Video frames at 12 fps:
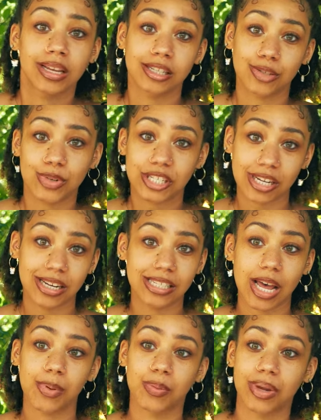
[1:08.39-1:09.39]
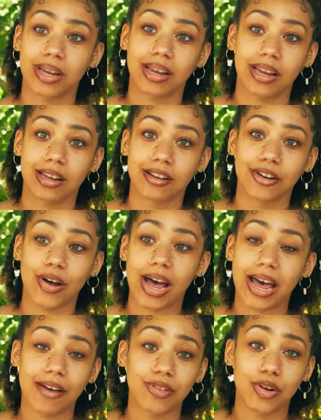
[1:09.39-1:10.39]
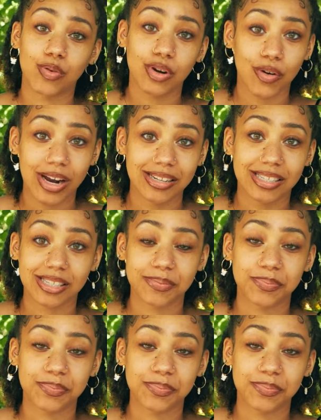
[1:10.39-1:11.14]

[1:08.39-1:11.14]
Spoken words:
switch things up a bit. And, I have no regrets.